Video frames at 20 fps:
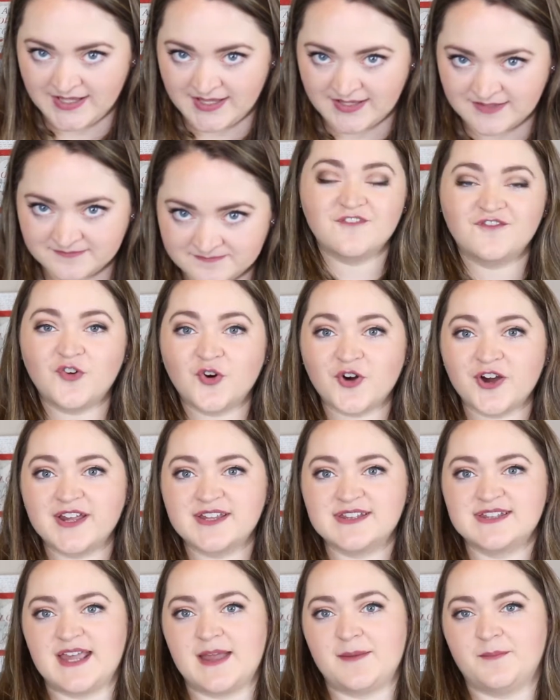it. For
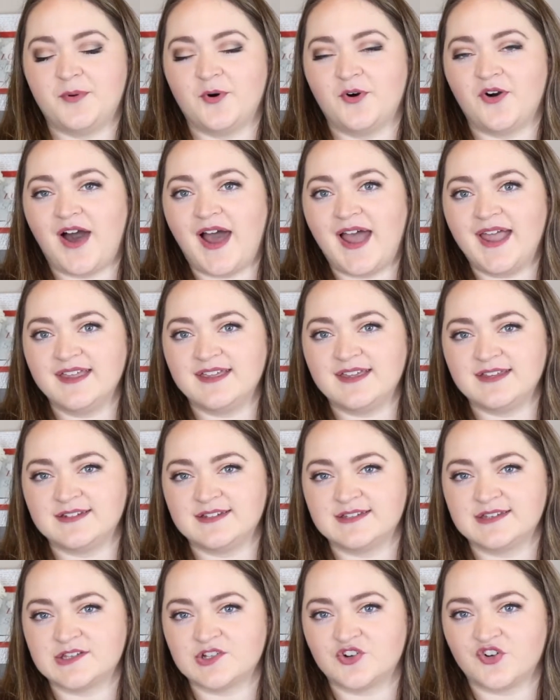example, I can
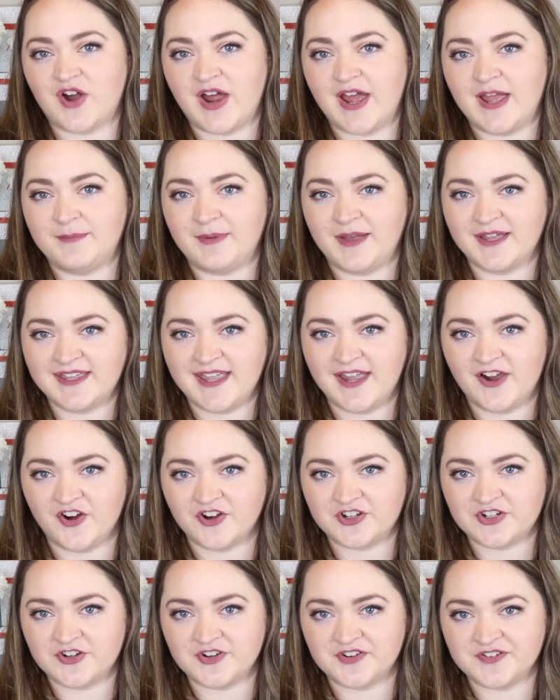describe a
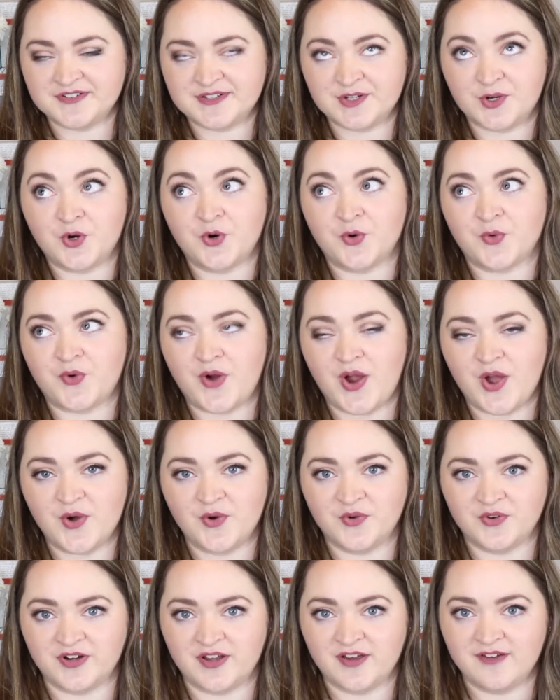character's
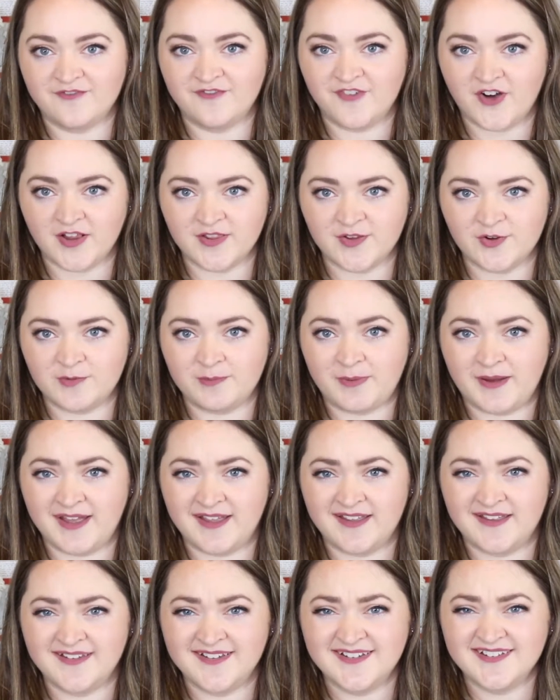groan, followed
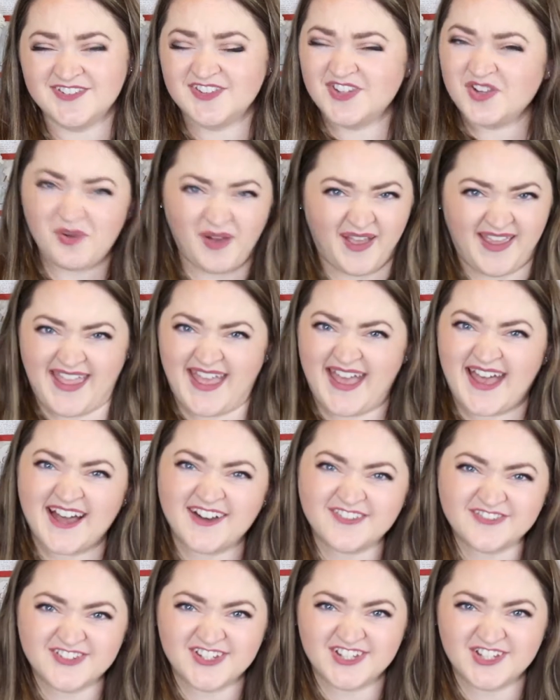by, Do I
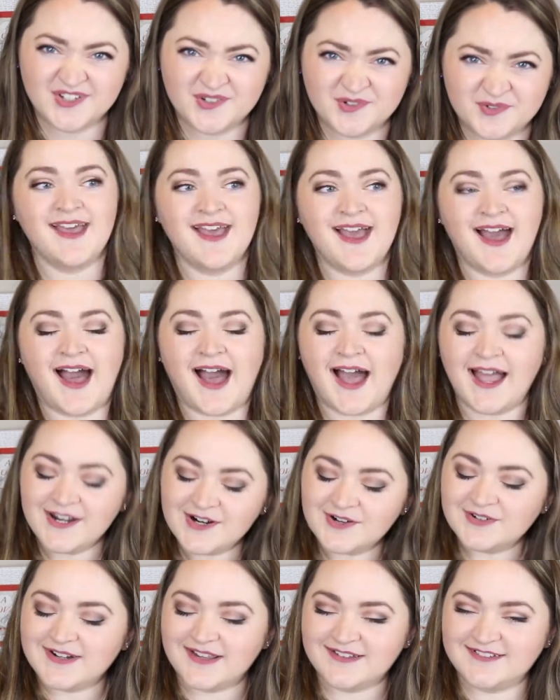have to? I
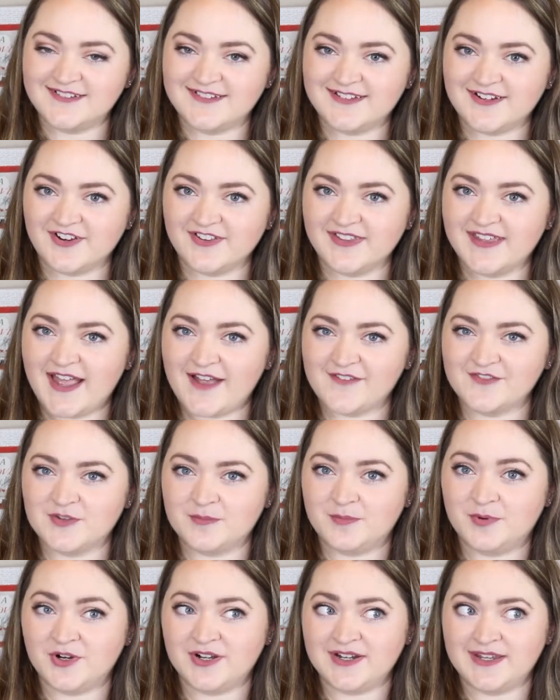don't necessarily have to
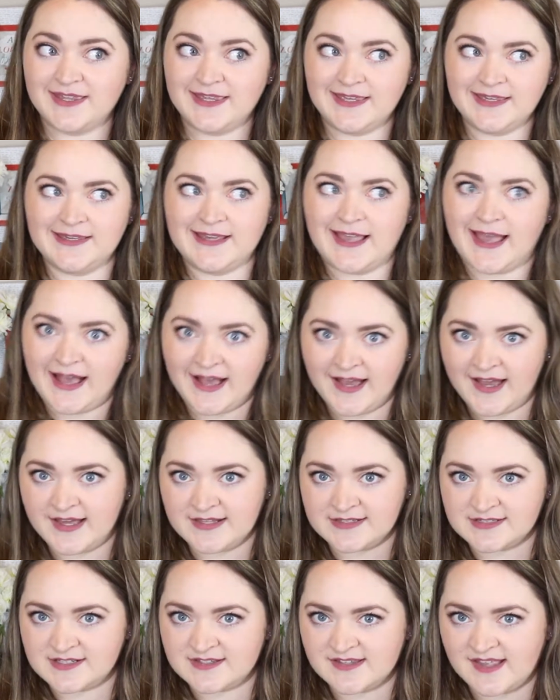put he
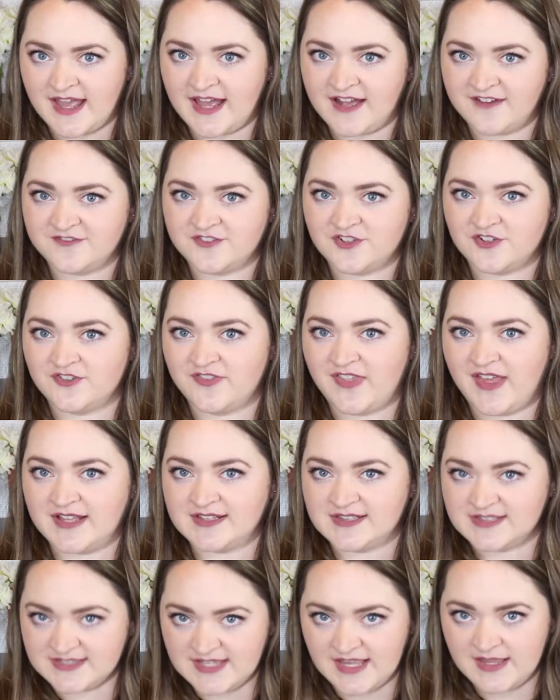asked after
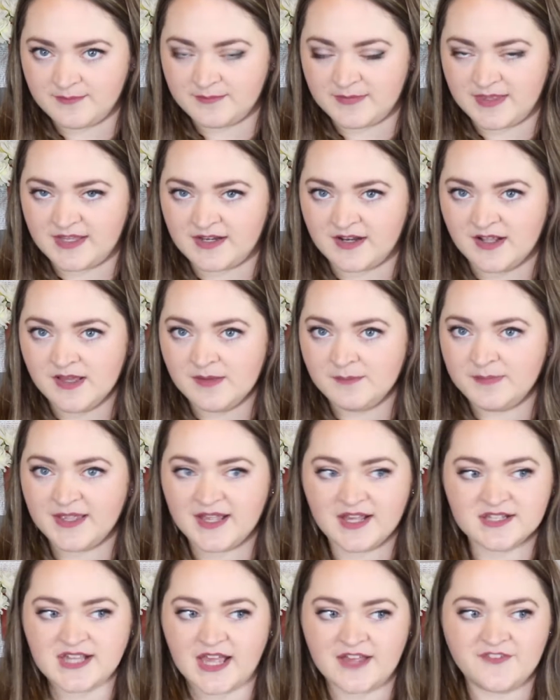that statement
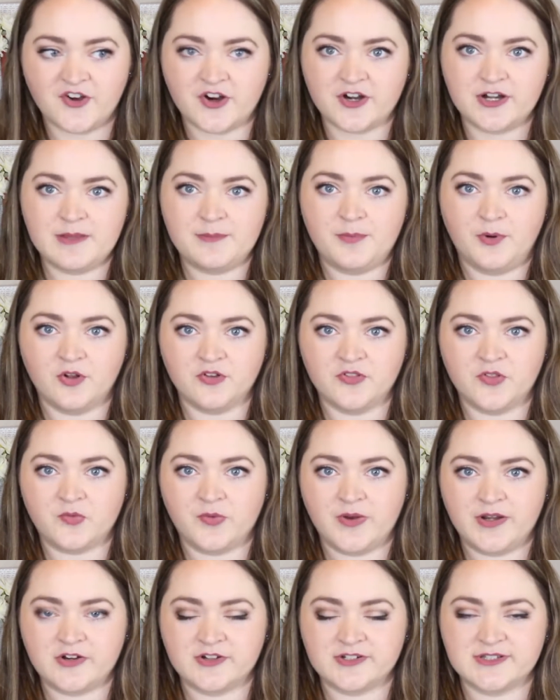because I've already pulled the
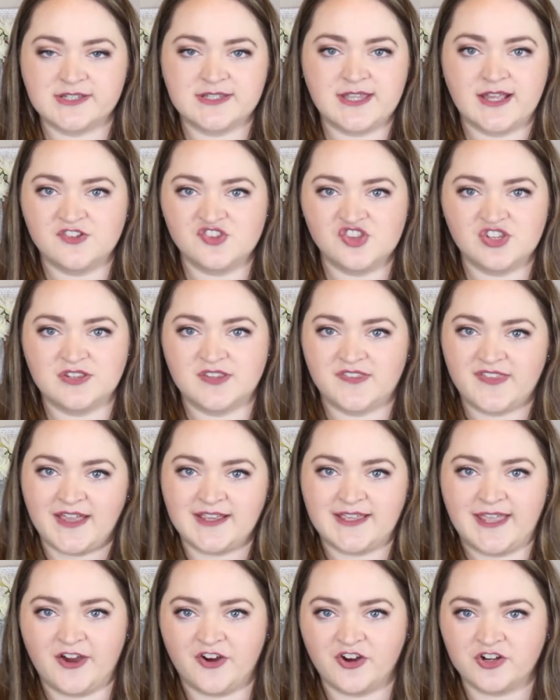reader's attention to
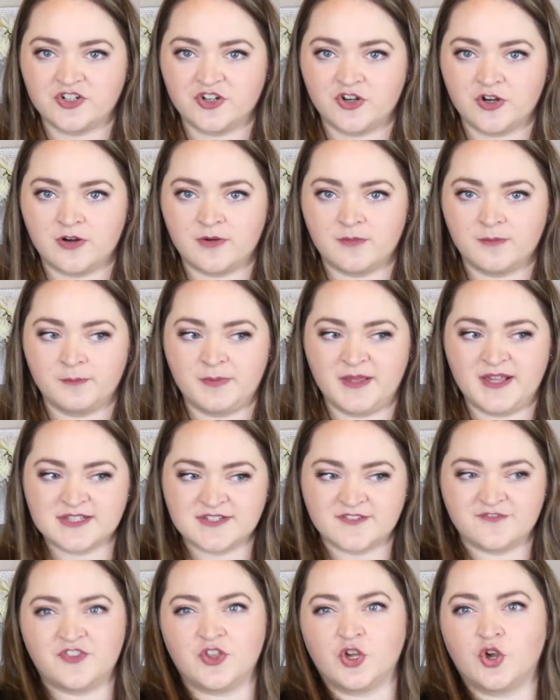that character
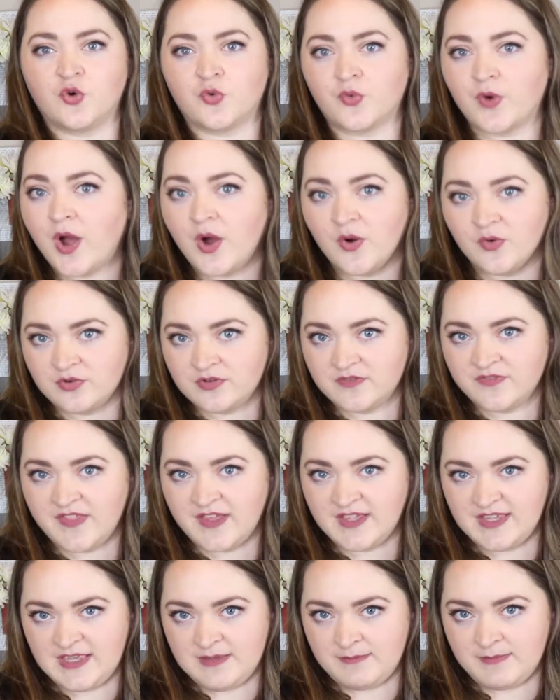because of the groan
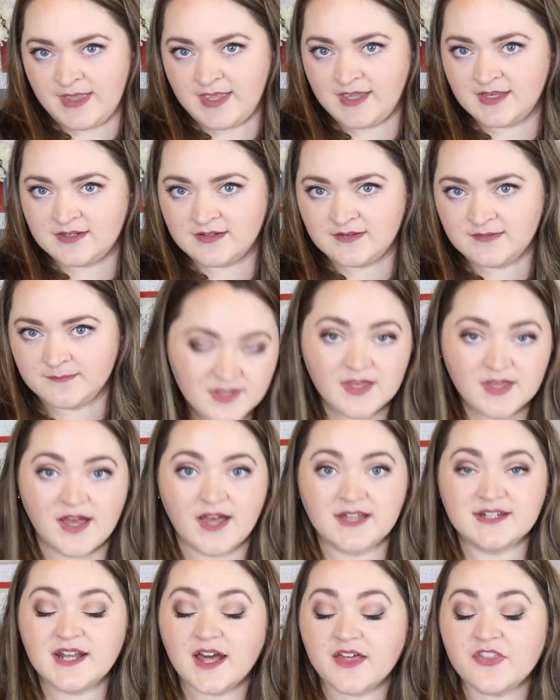that he made.
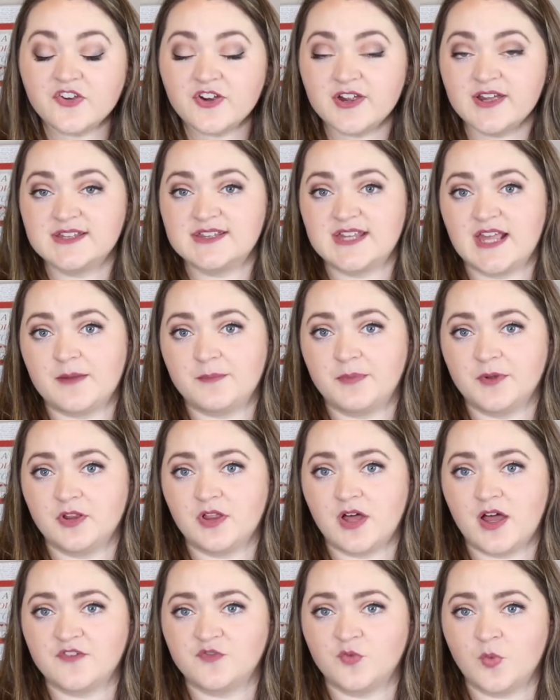Another
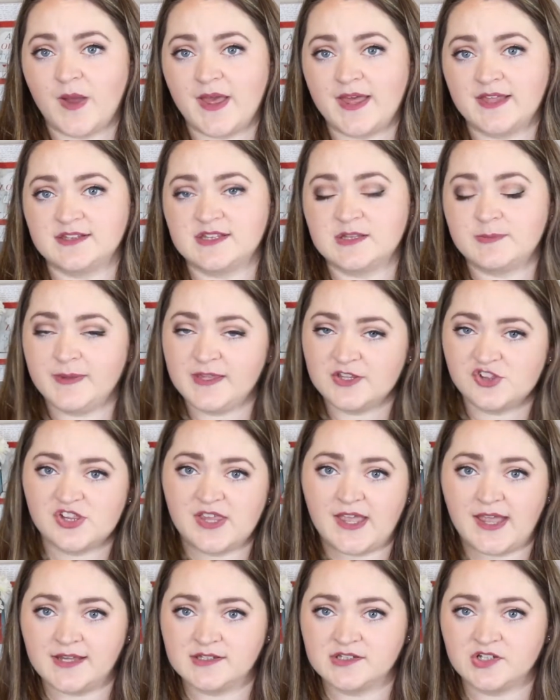example of when speech
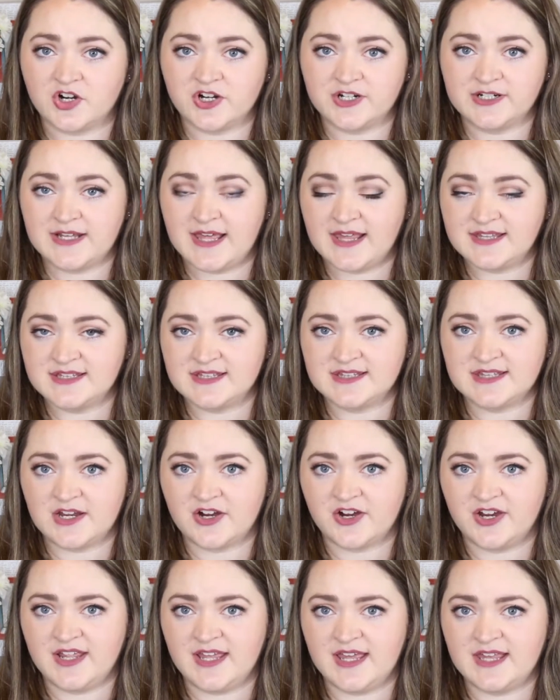tags aren't
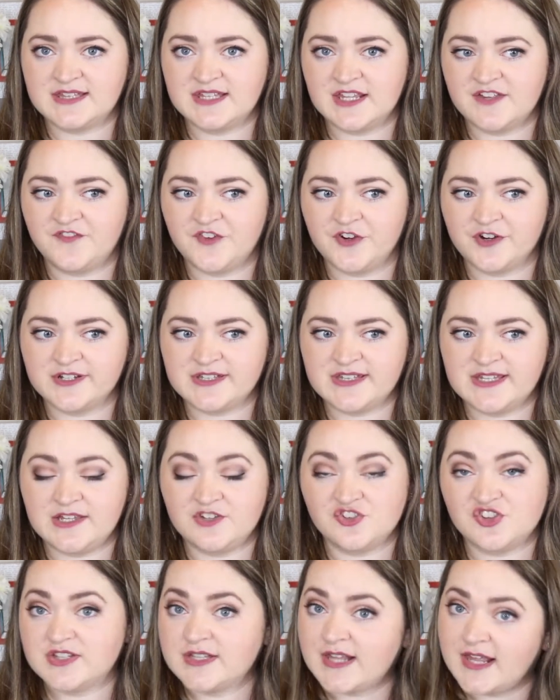necessary is if your
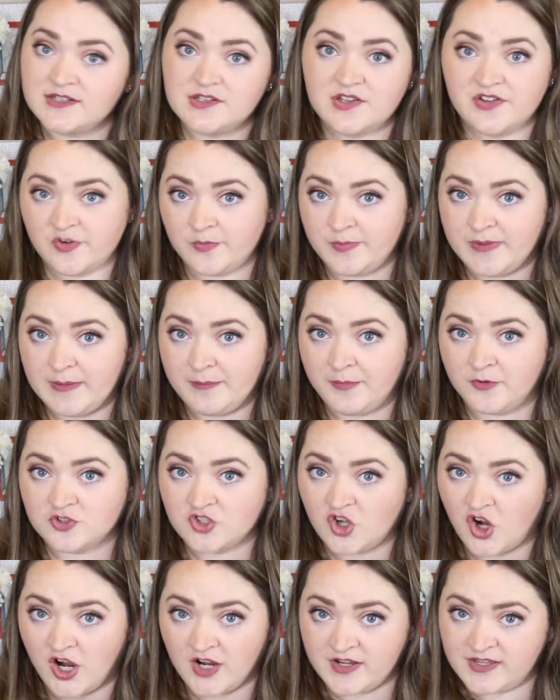scene just has two people
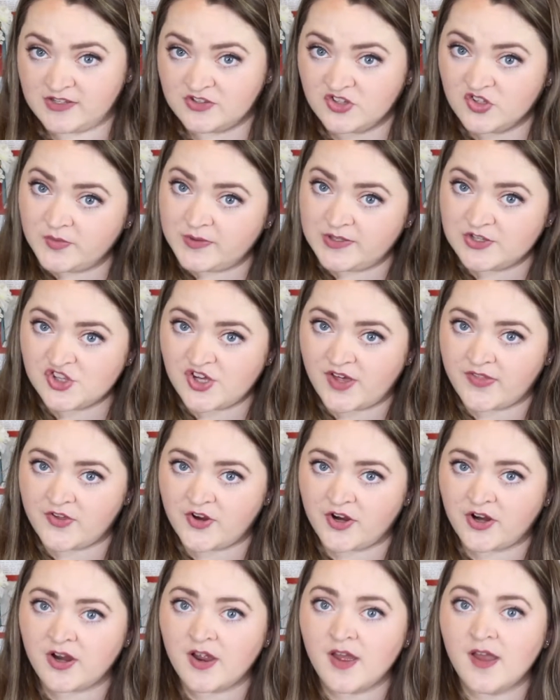talking to each
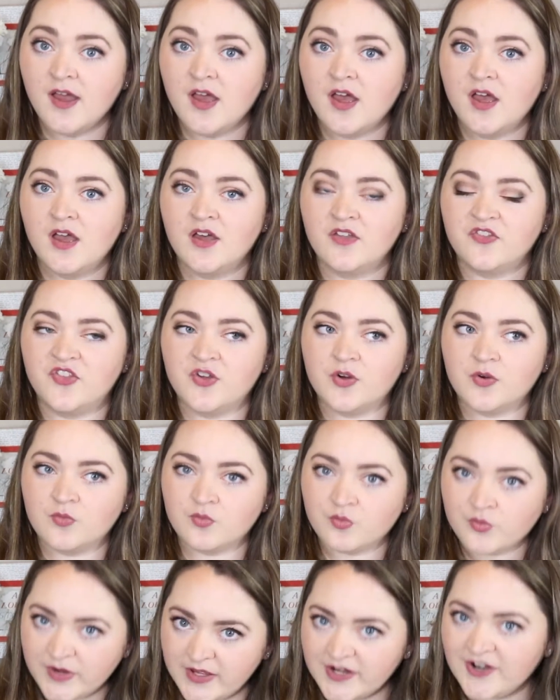other. The
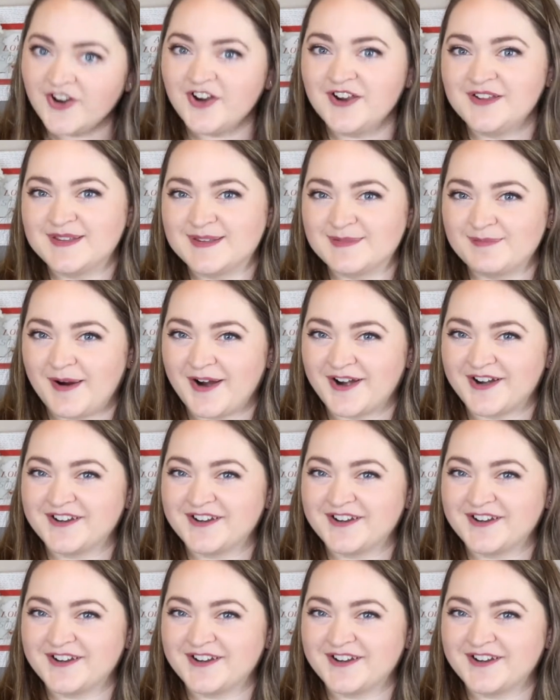reader is smart